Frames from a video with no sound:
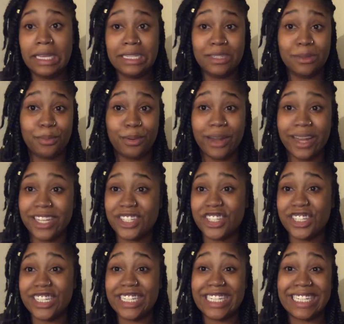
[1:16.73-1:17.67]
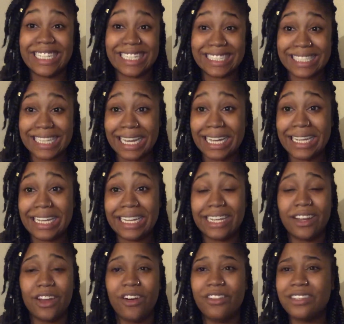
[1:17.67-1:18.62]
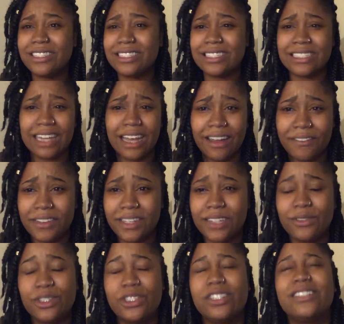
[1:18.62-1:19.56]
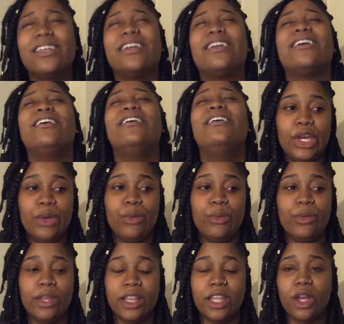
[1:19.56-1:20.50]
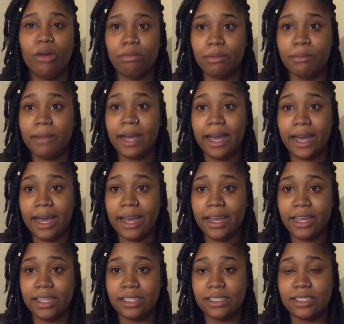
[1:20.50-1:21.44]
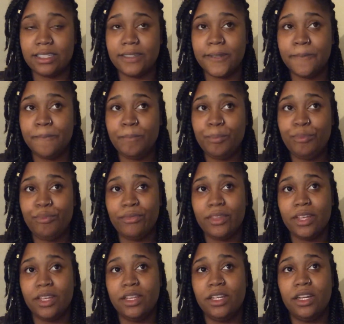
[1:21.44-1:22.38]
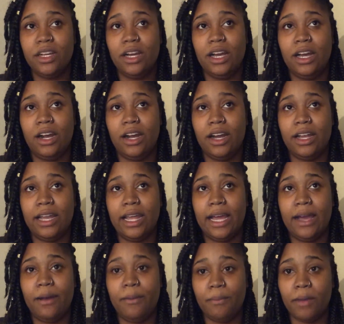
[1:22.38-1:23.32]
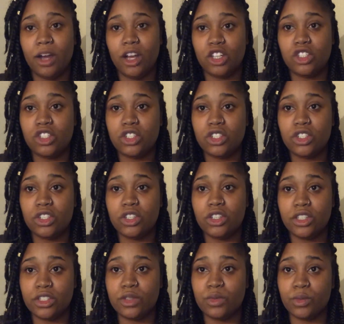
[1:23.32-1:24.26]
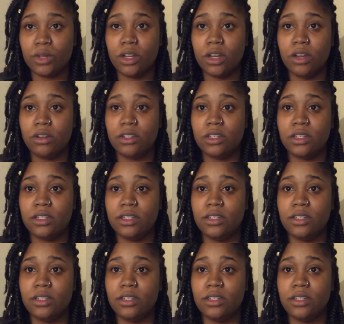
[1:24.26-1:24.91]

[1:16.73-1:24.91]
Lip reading: depression and anxiety and all this stuff. And it was just like, it really opened my eyes on how much this world